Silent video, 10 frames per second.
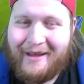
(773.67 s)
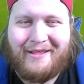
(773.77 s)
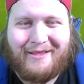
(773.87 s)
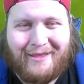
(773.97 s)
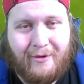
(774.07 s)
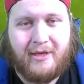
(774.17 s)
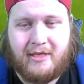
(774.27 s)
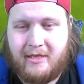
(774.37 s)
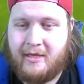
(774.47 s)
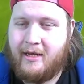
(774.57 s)

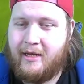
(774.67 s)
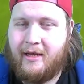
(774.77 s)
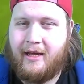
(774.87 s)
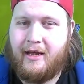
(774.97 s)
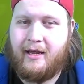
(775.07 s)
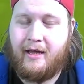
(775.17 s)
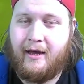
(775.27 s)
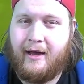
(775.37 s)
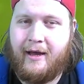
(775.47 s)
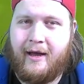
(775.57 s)
Lewis,
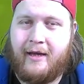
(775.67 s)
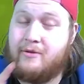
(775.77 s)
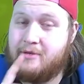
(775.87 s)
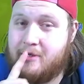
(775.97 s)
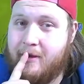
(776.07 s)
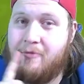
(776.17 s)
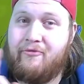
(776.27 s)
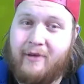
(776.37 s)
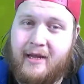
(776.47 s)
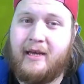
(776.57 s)
uh, no, sorry,
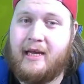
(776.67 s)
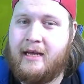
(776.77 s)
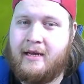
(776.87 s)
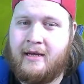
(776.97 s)
Ricky